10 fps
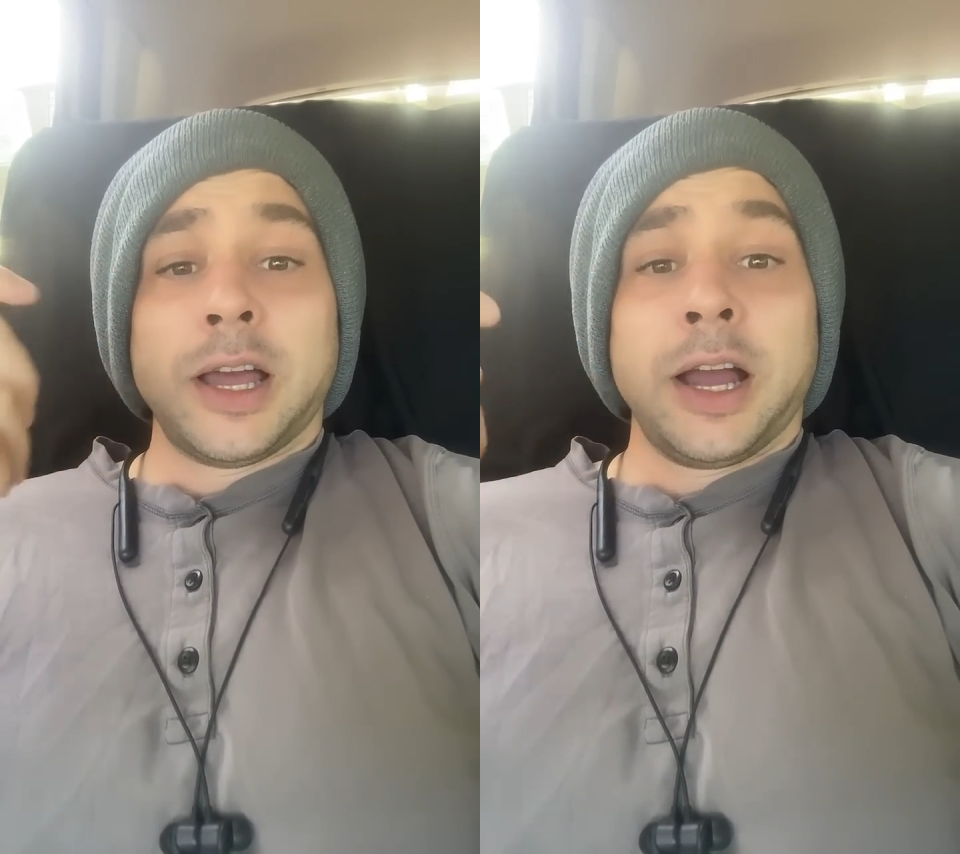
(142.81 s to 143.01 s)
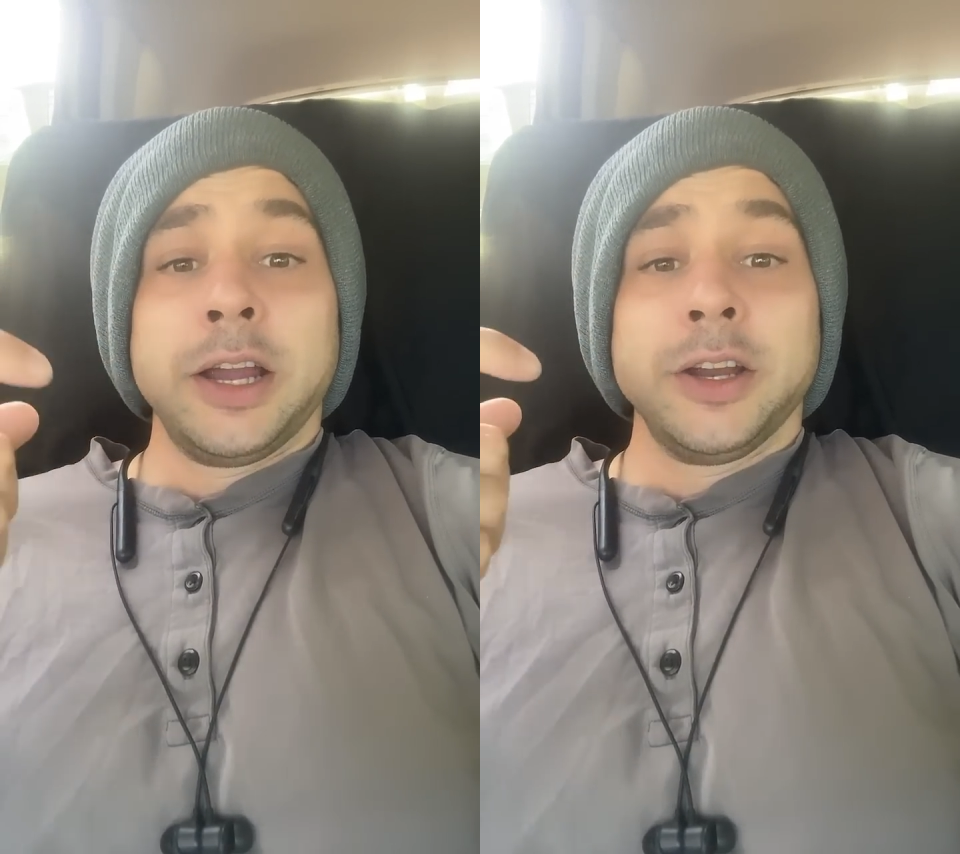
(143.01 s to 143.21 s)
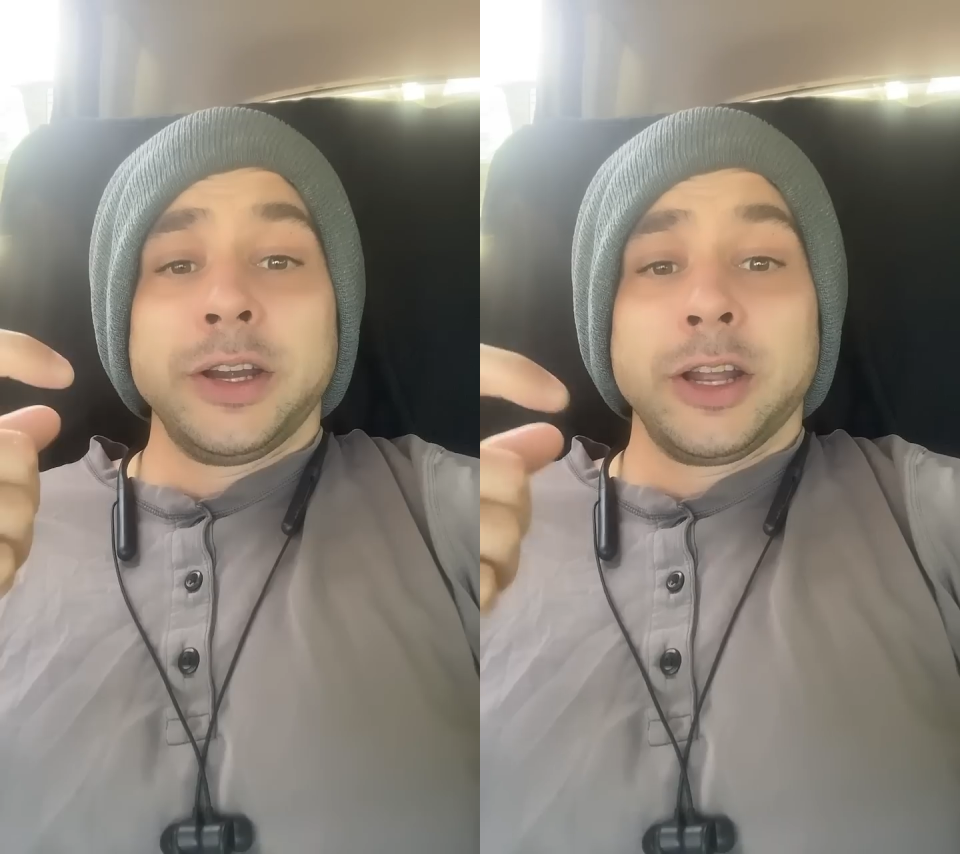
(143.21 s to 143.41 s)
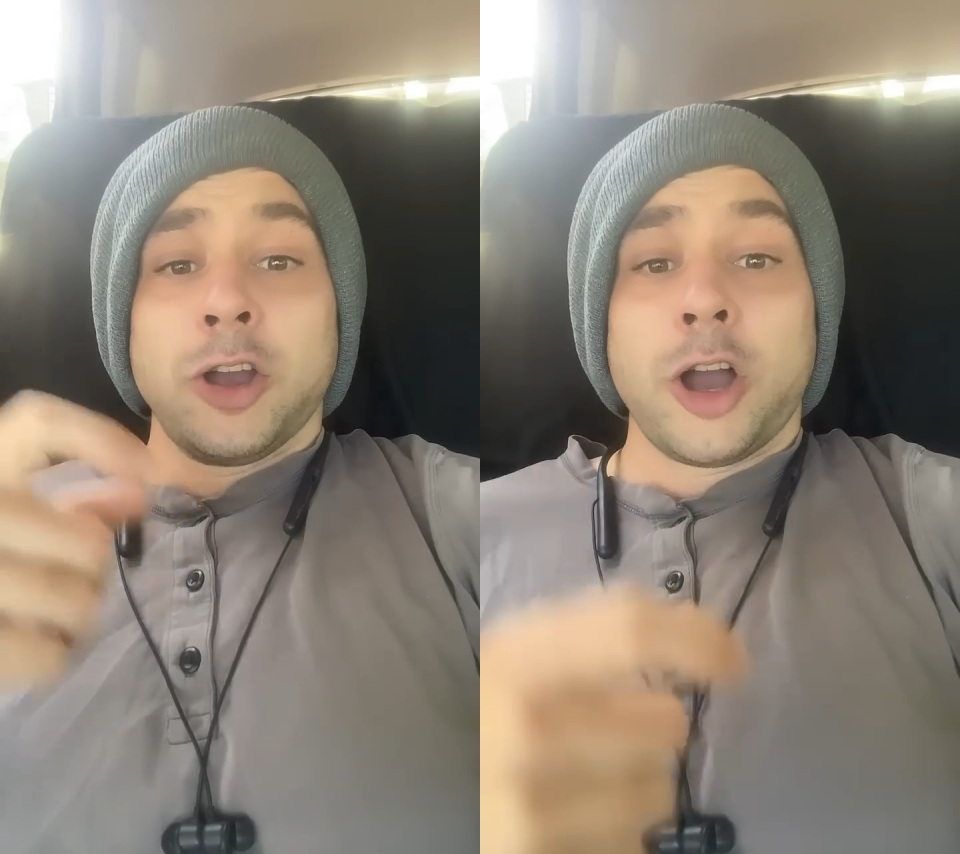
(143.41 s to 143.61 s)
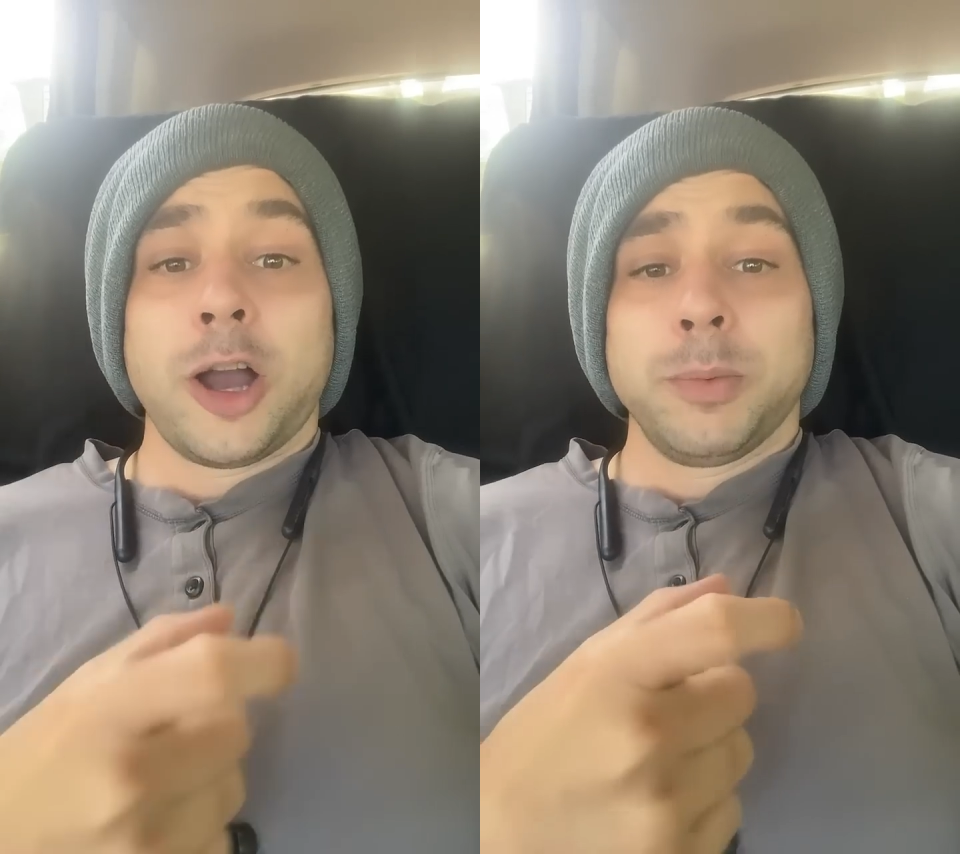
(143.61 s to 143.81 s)
iron and
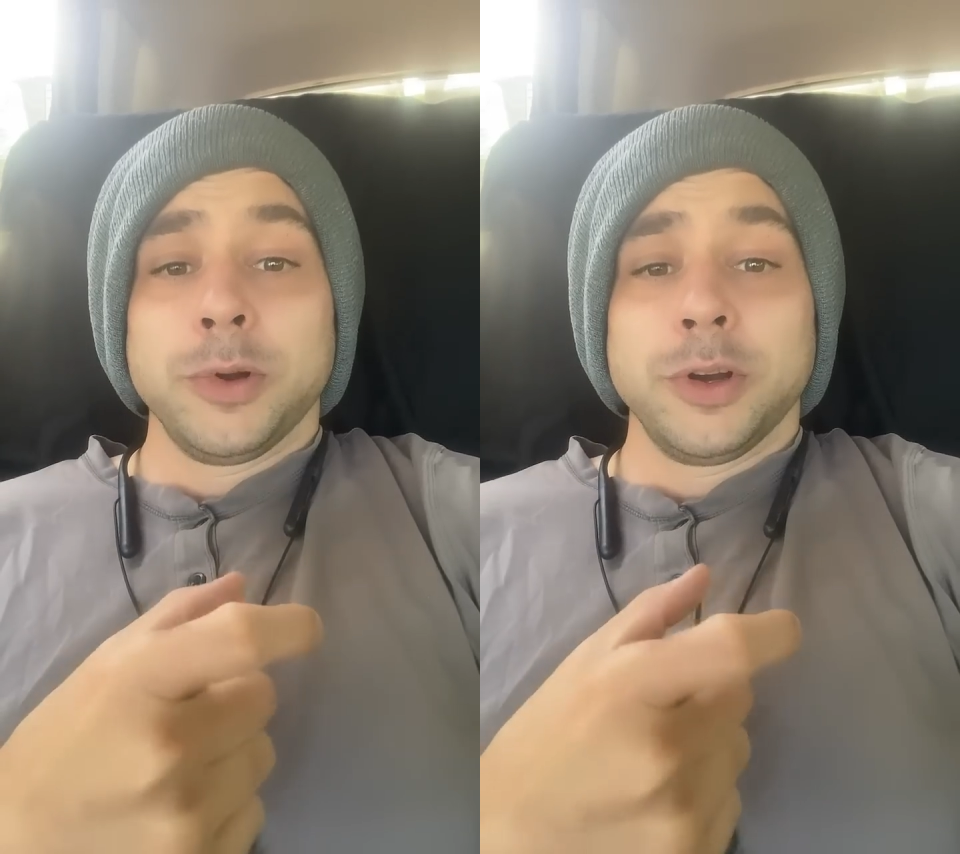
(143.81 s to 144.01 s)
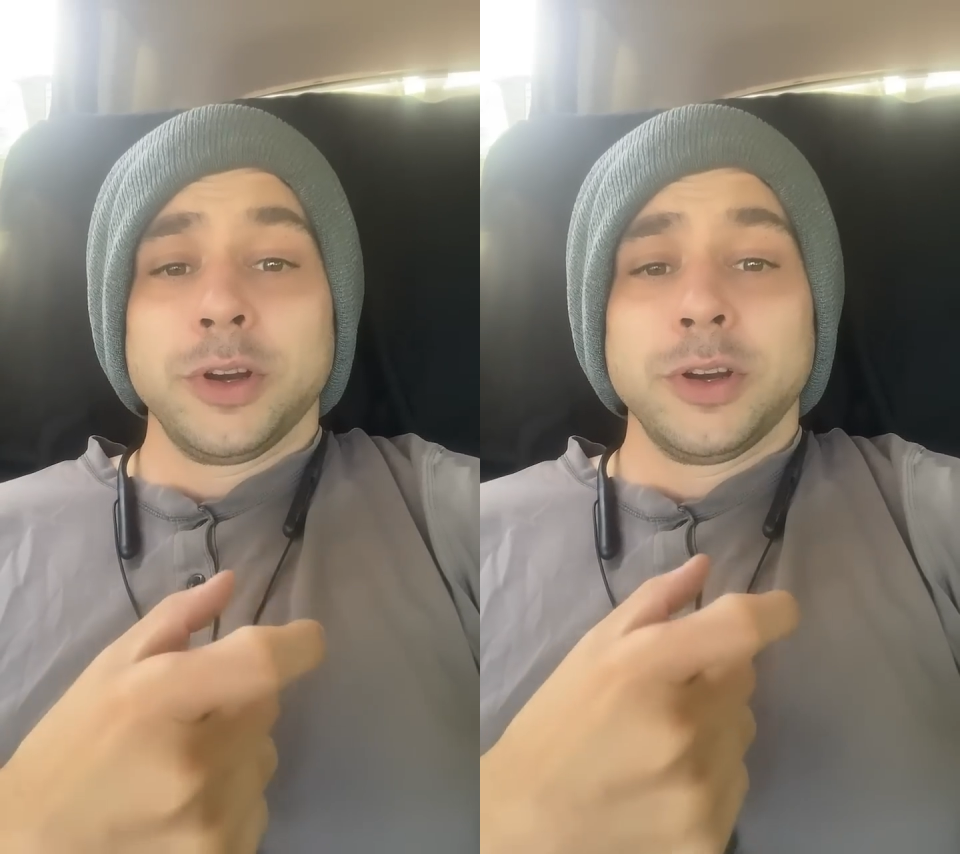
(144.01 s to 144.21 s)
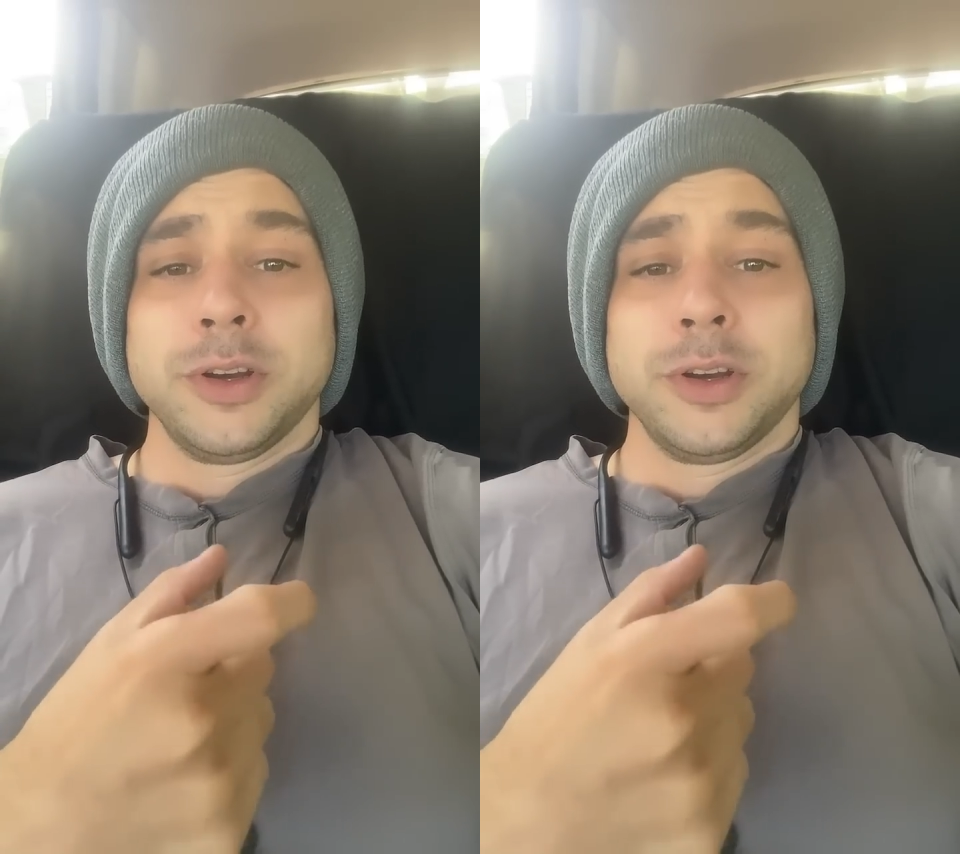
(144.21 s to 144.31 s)
copper,